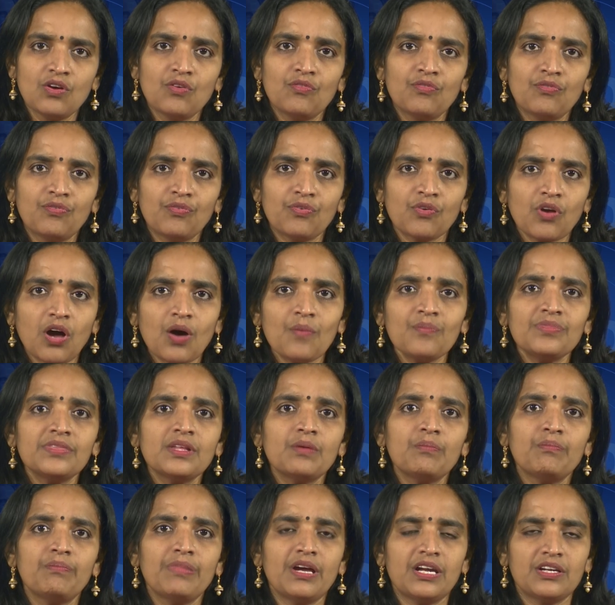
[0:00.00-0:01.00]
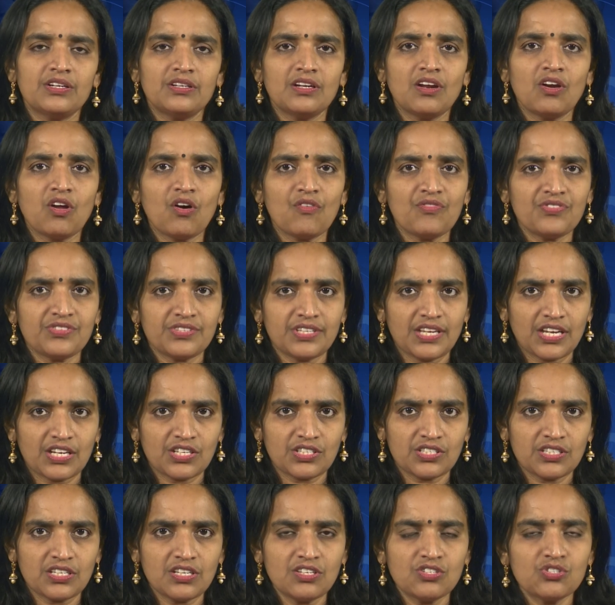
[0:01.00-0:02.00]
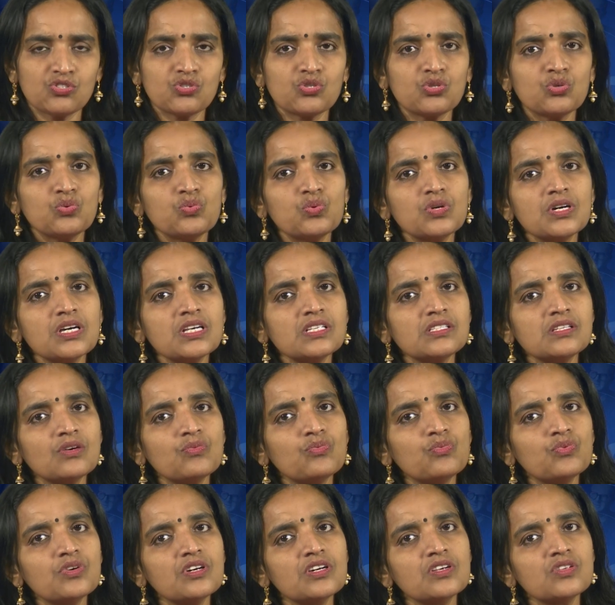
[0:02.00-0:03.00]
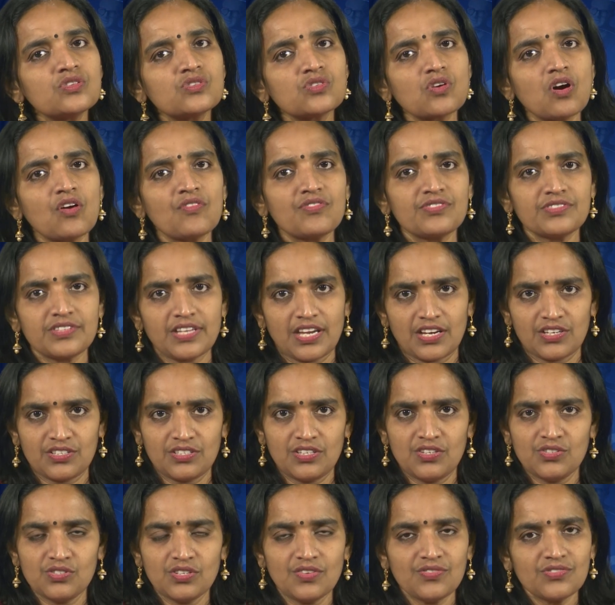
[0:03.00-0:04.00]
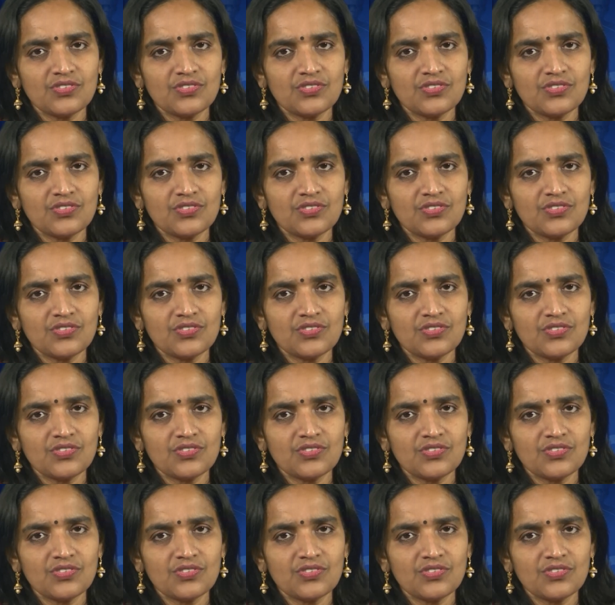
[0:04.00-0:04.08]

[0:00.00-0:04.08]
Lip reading: from the better off sections towards the worse off sections of